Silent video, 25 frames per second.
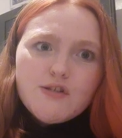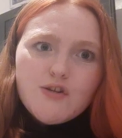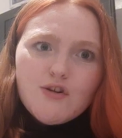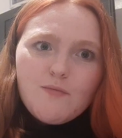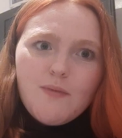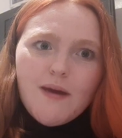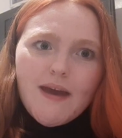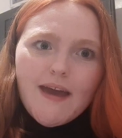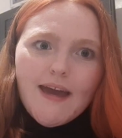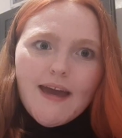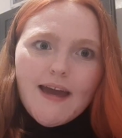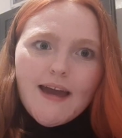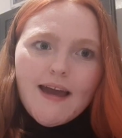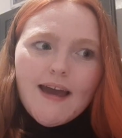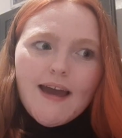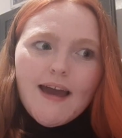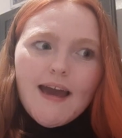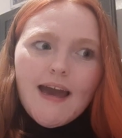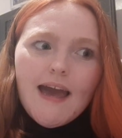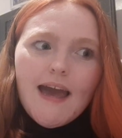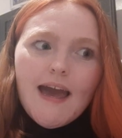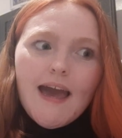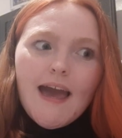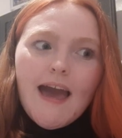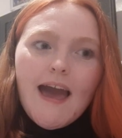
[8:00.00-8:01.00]
too big
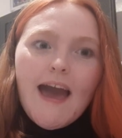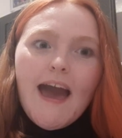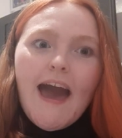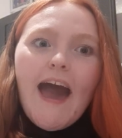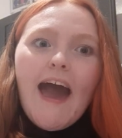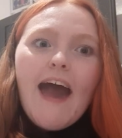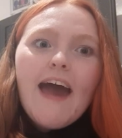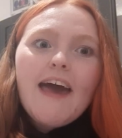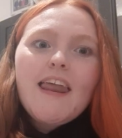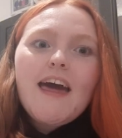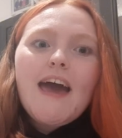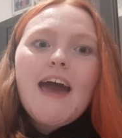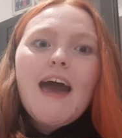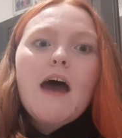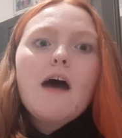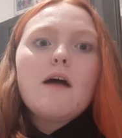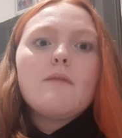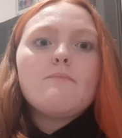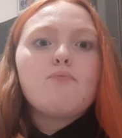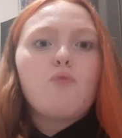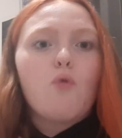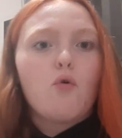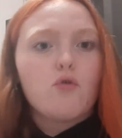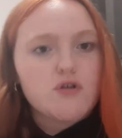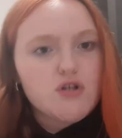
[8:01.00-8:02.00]
and I
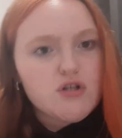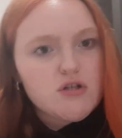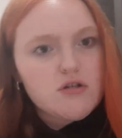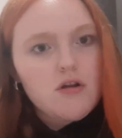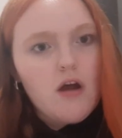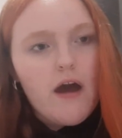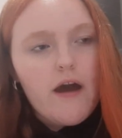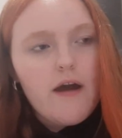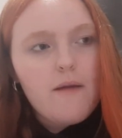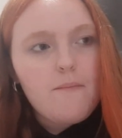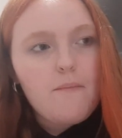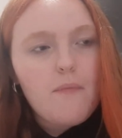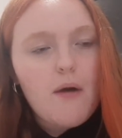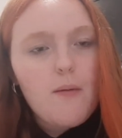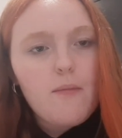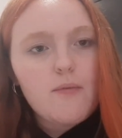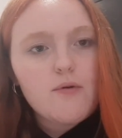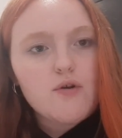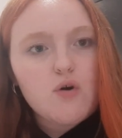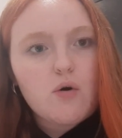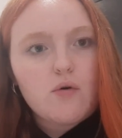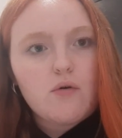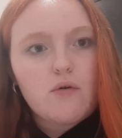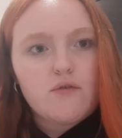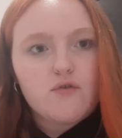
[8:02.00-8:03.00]
had broad, I, my
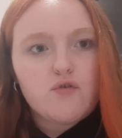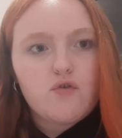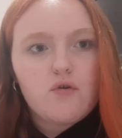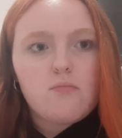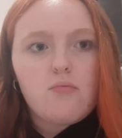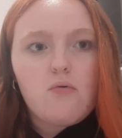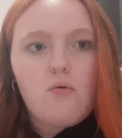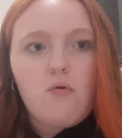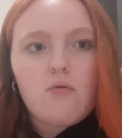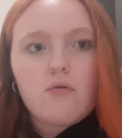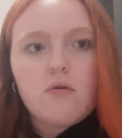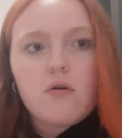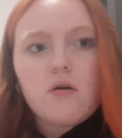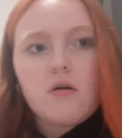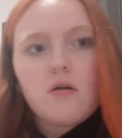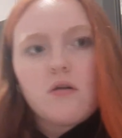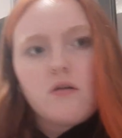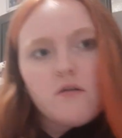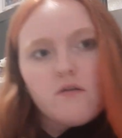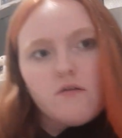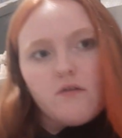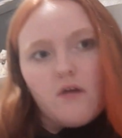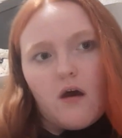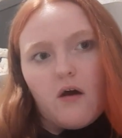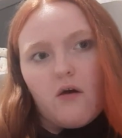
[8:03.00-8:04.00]
shoulders are too broad.
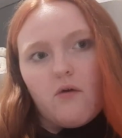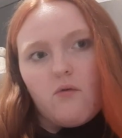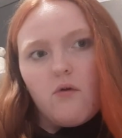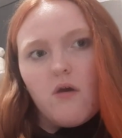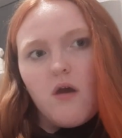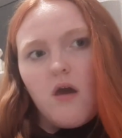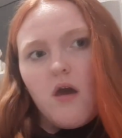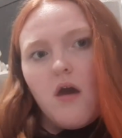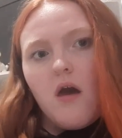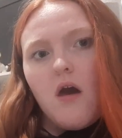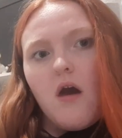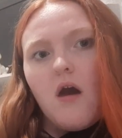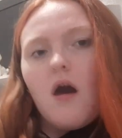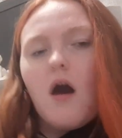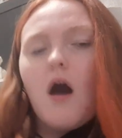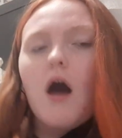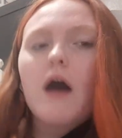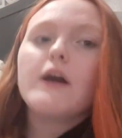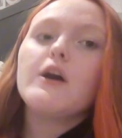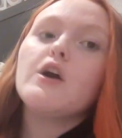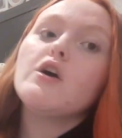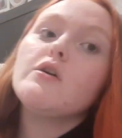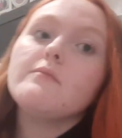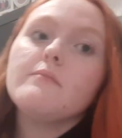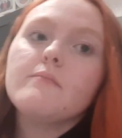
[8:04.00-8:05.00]
So
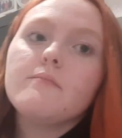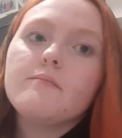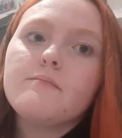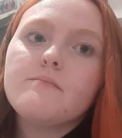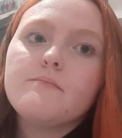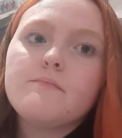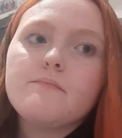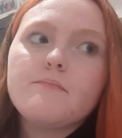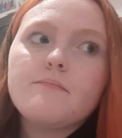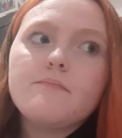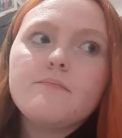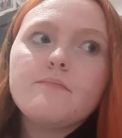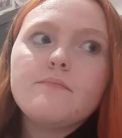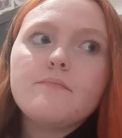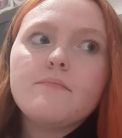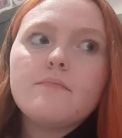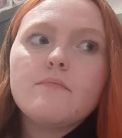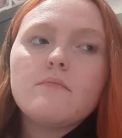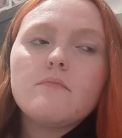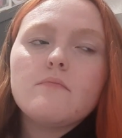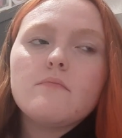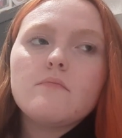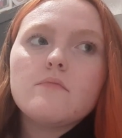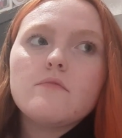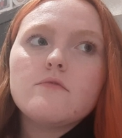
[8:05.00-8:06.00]
I couldn't
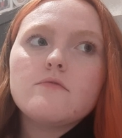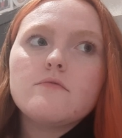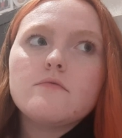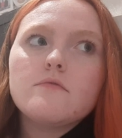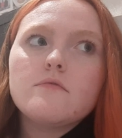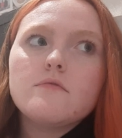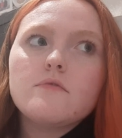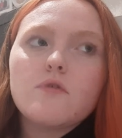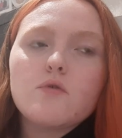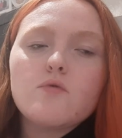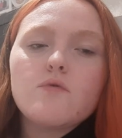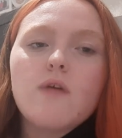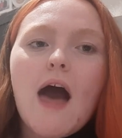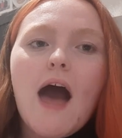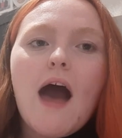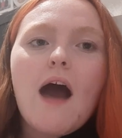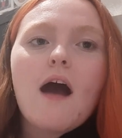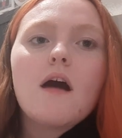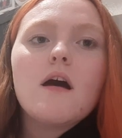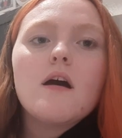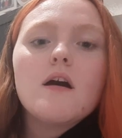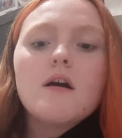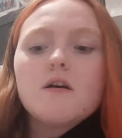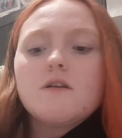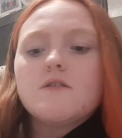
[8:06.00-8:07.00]
do
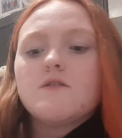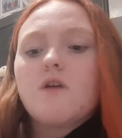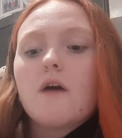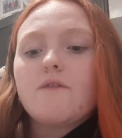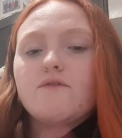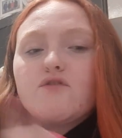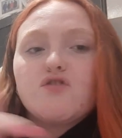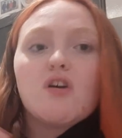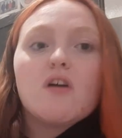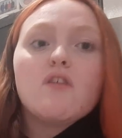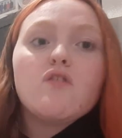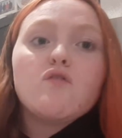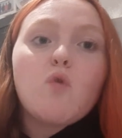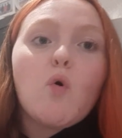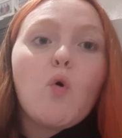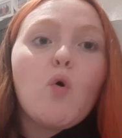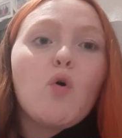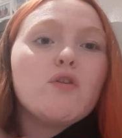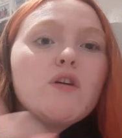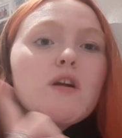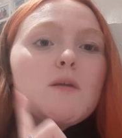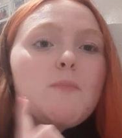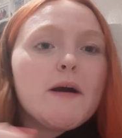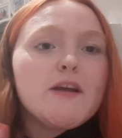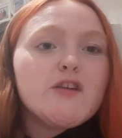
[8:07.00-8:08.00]
that. So I've just
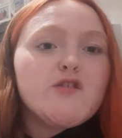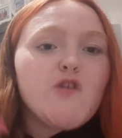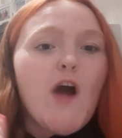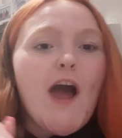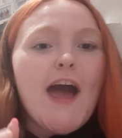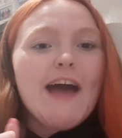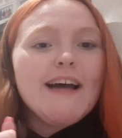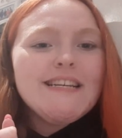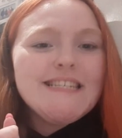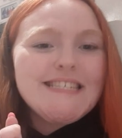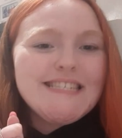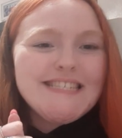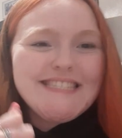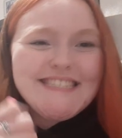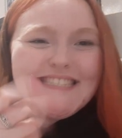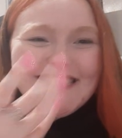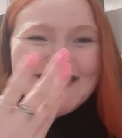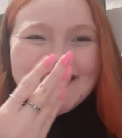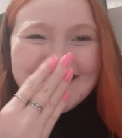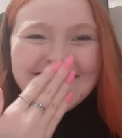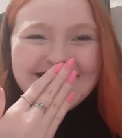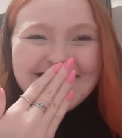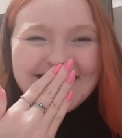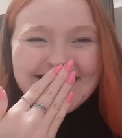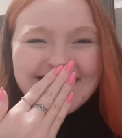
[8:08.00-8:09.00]
ordered my dress
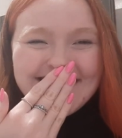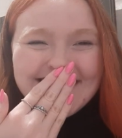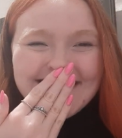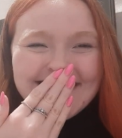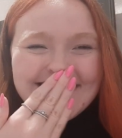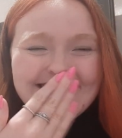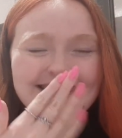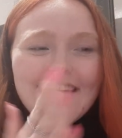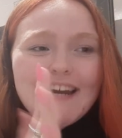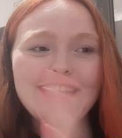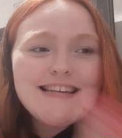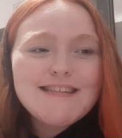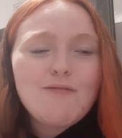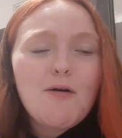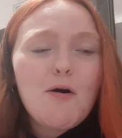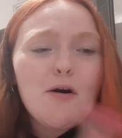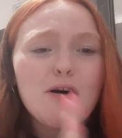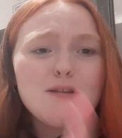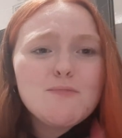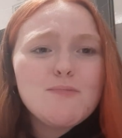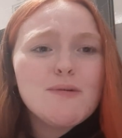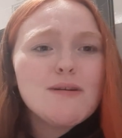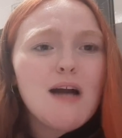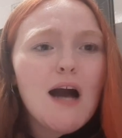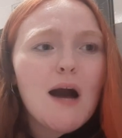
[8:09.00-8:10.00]
and it's
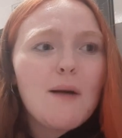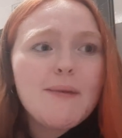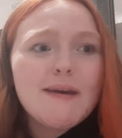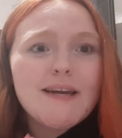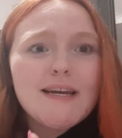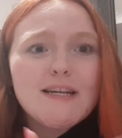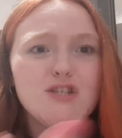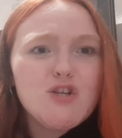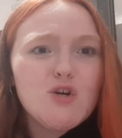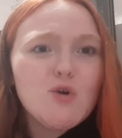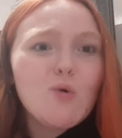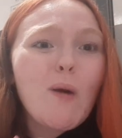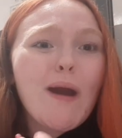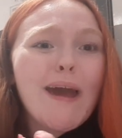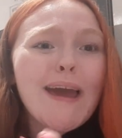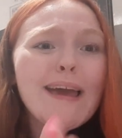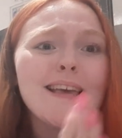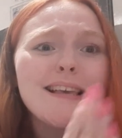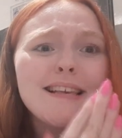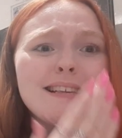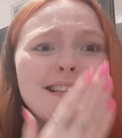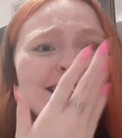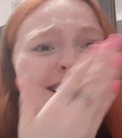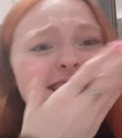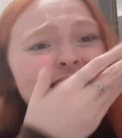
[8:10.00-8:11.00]
supposed to be coming in two
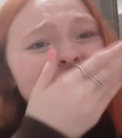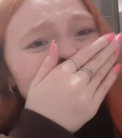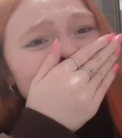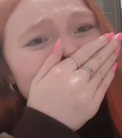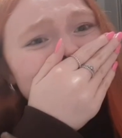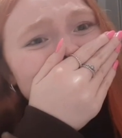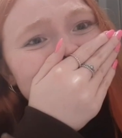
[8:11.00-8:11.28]
weeks.